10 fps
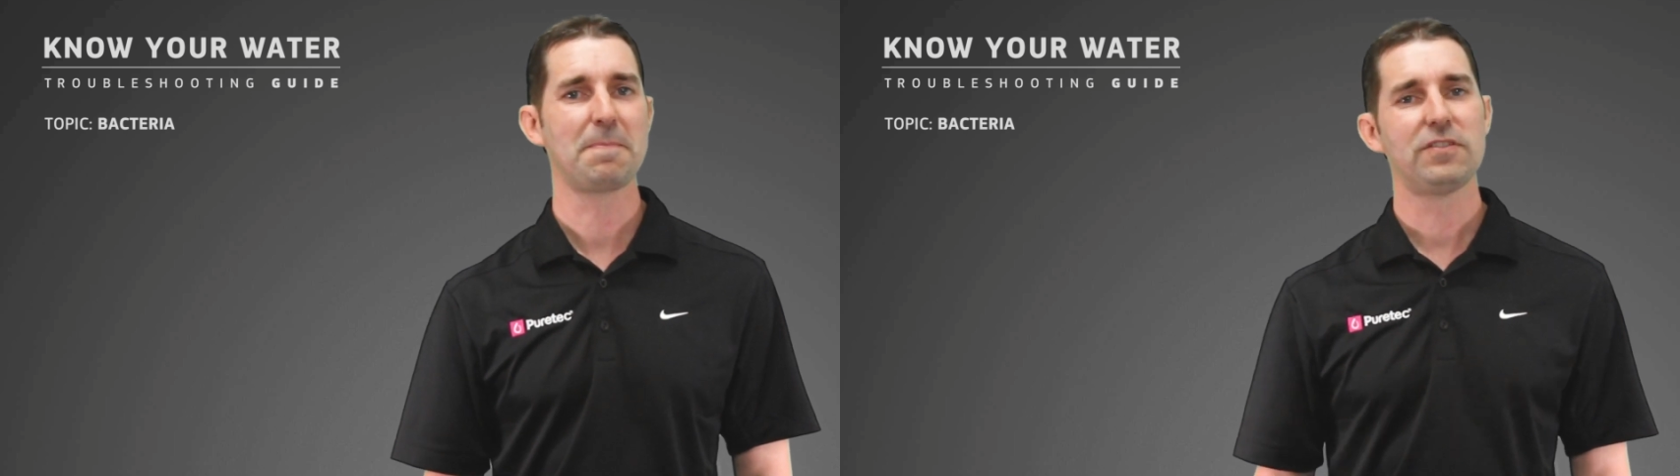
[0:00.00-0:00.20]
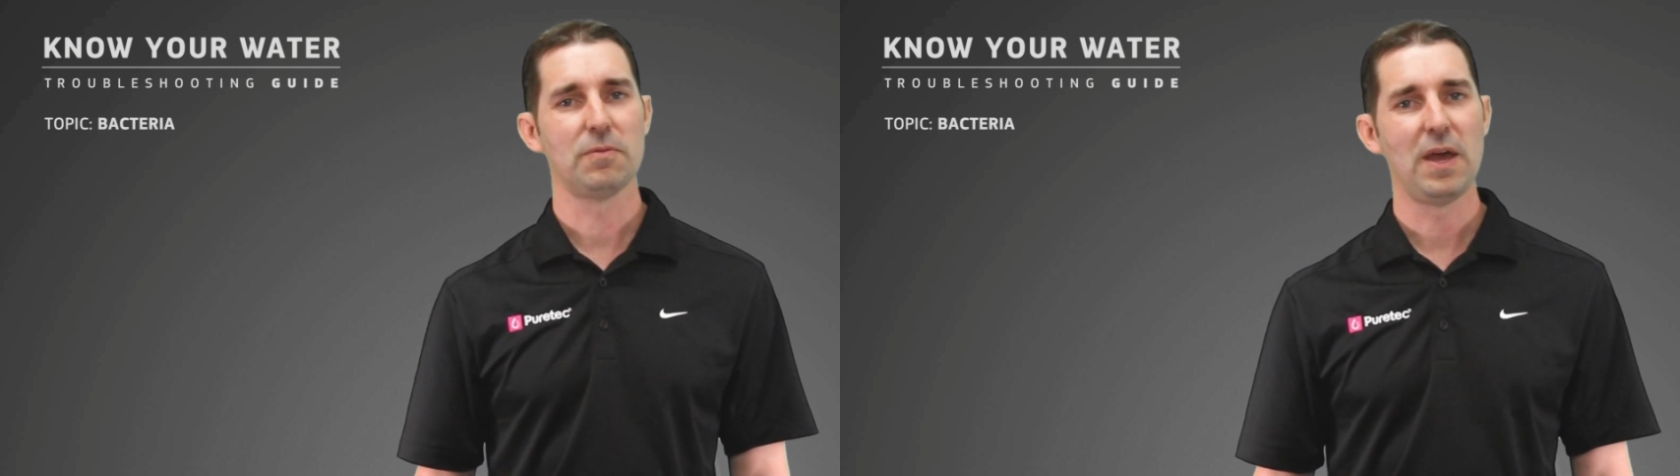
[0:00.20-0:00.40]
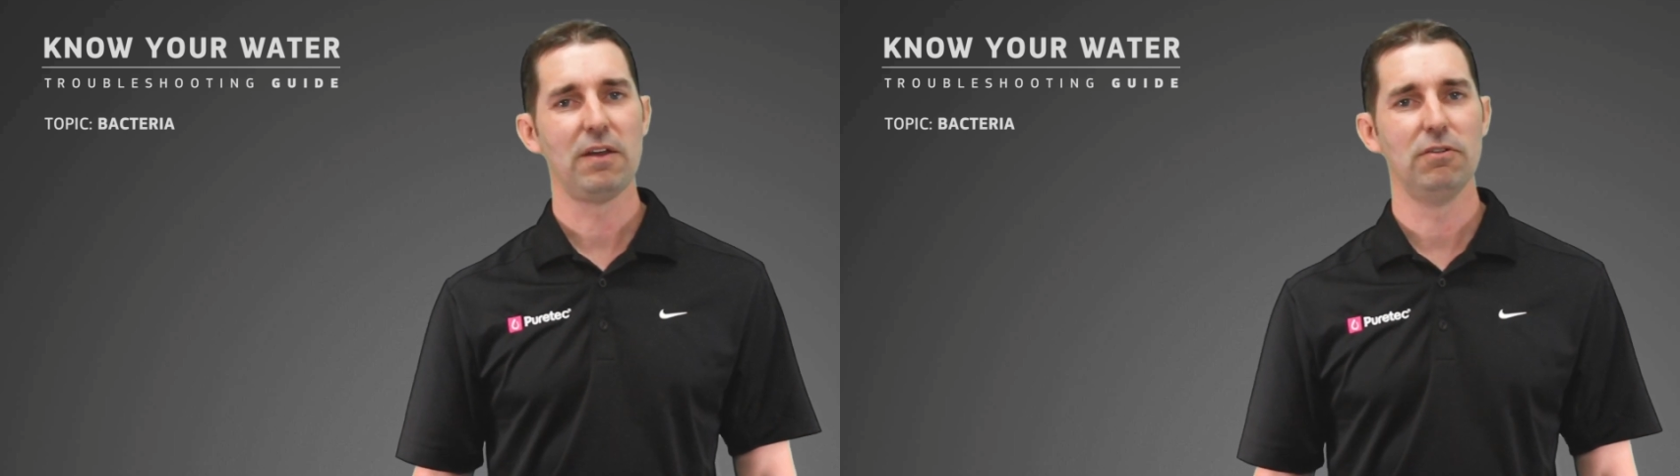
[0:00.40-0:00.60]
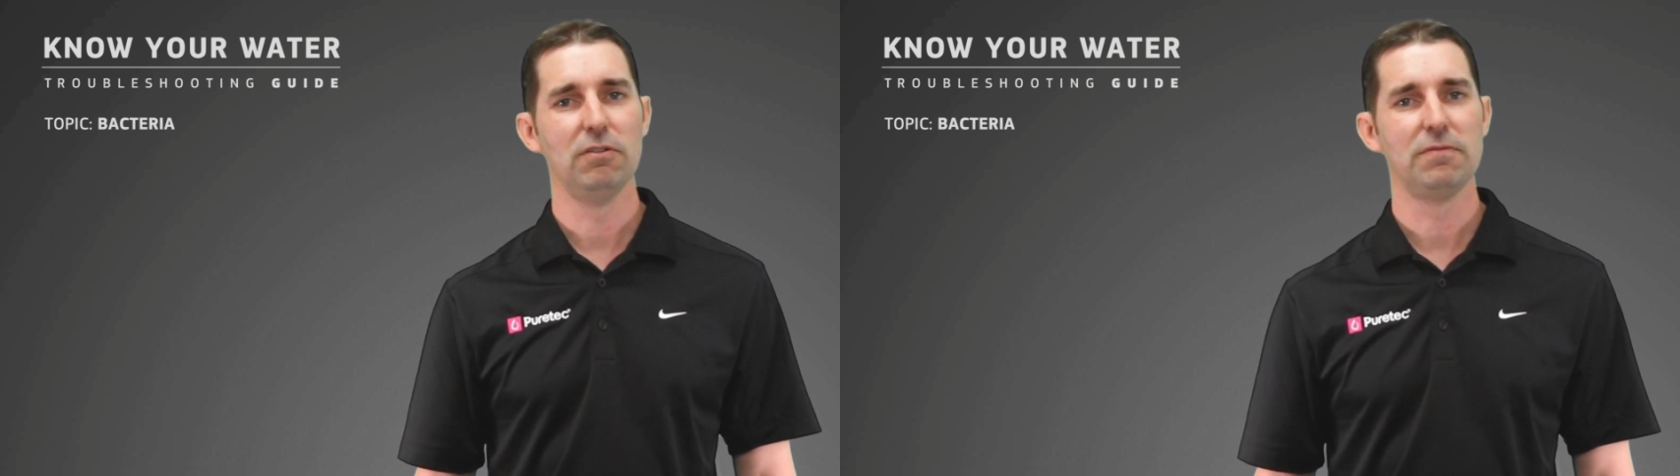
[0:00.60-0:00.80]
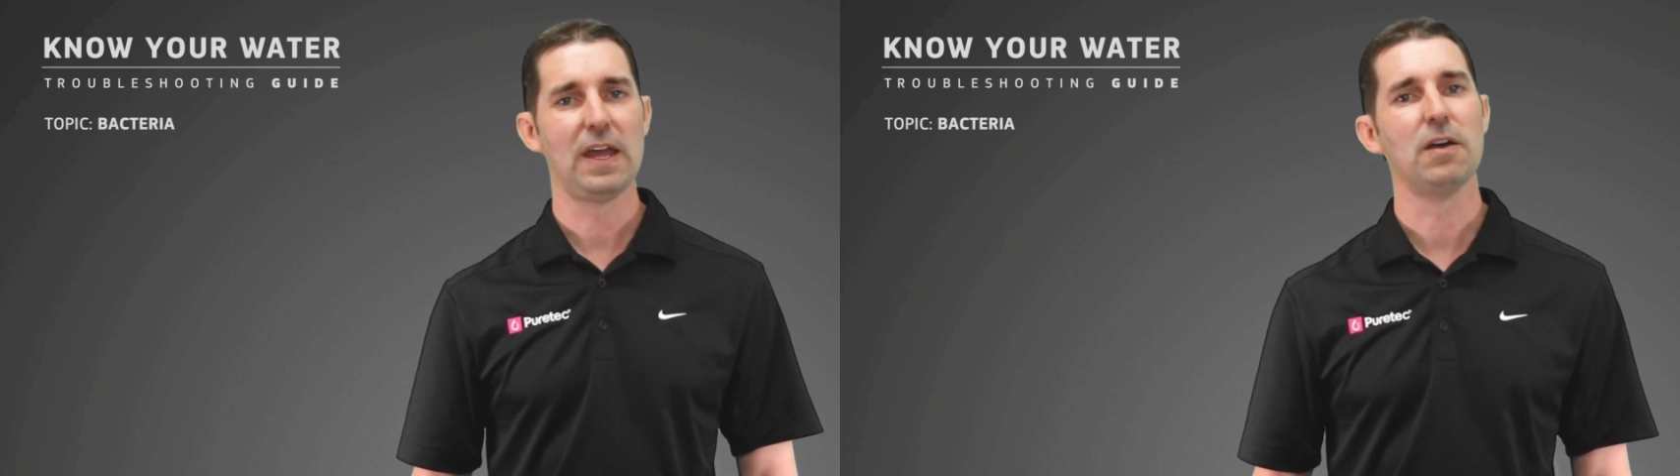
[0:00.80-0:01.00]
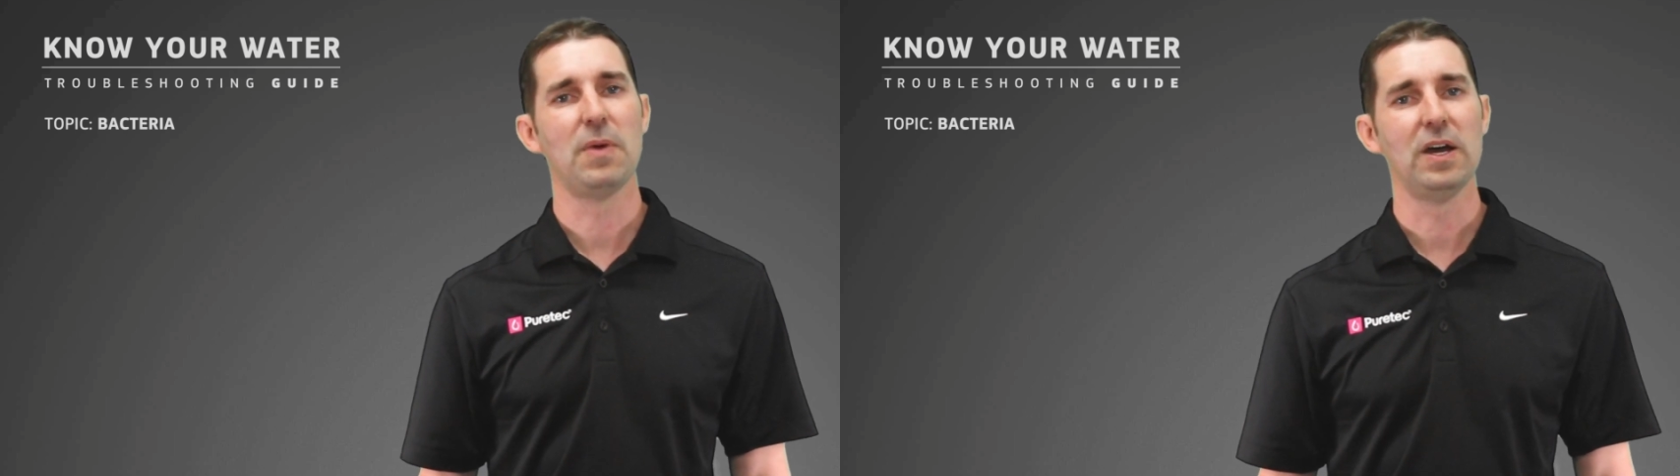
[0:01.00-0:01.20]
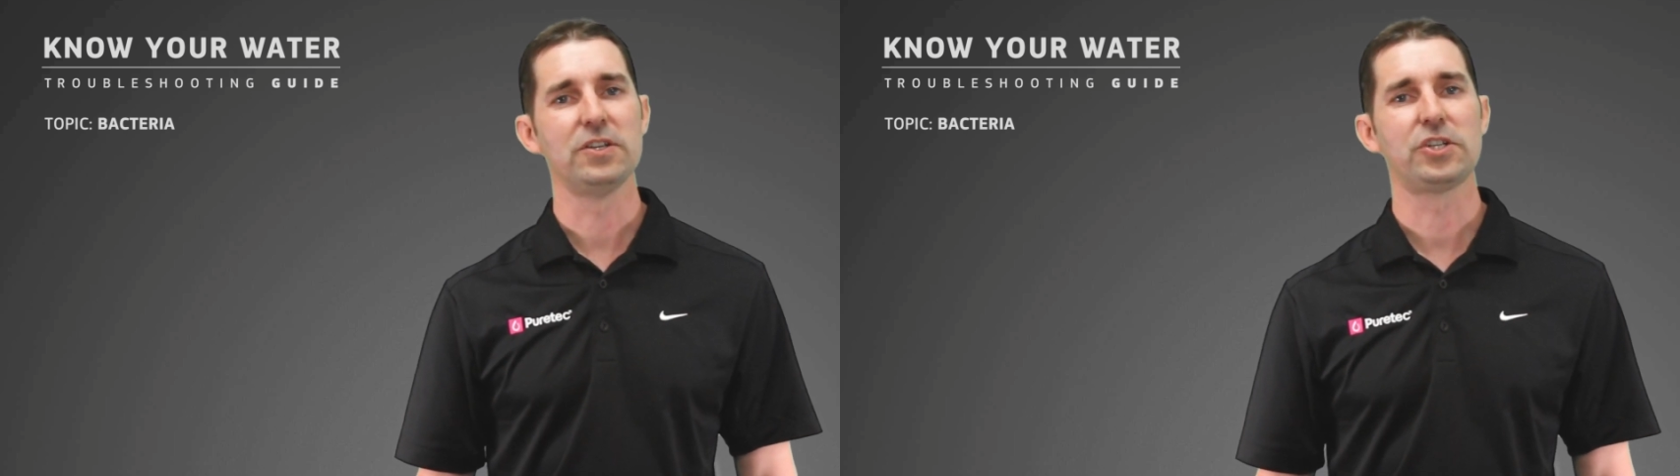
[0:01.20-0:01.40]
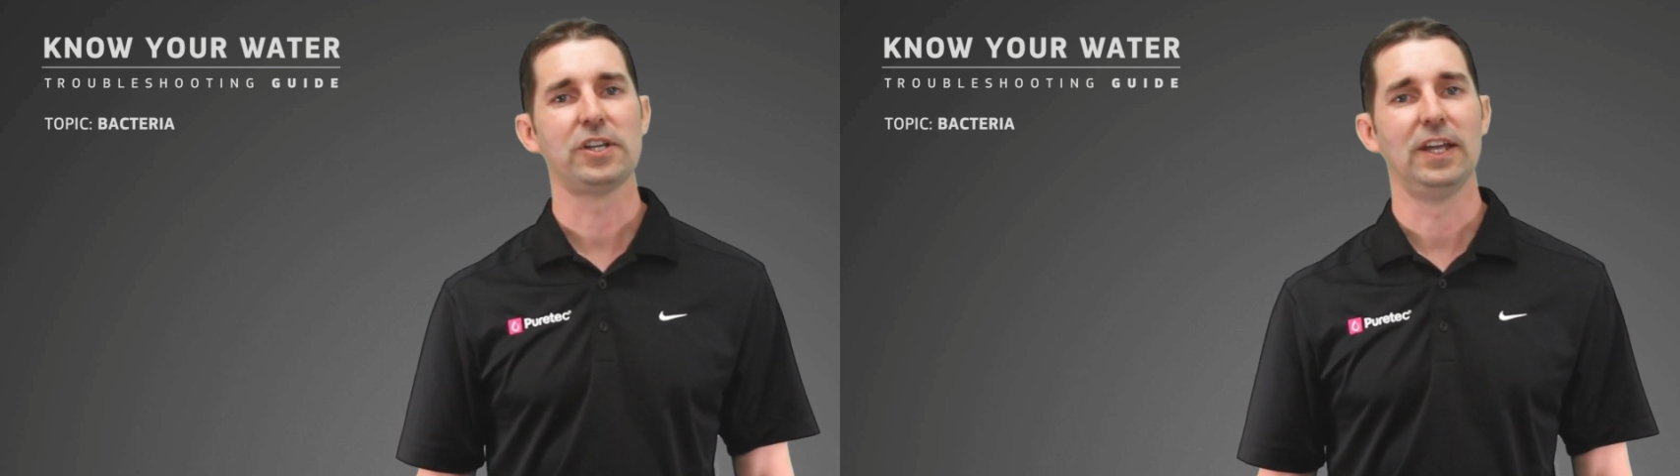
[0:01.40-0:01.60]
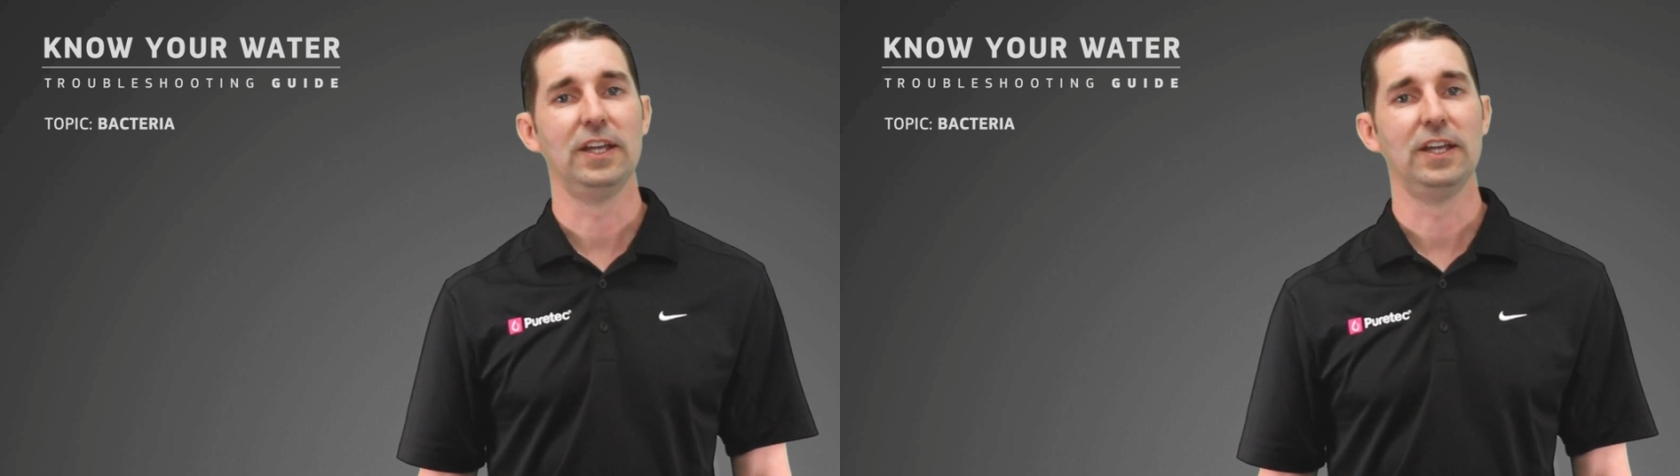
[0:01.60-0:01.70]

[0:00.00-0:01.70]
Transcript: It's a matter of how much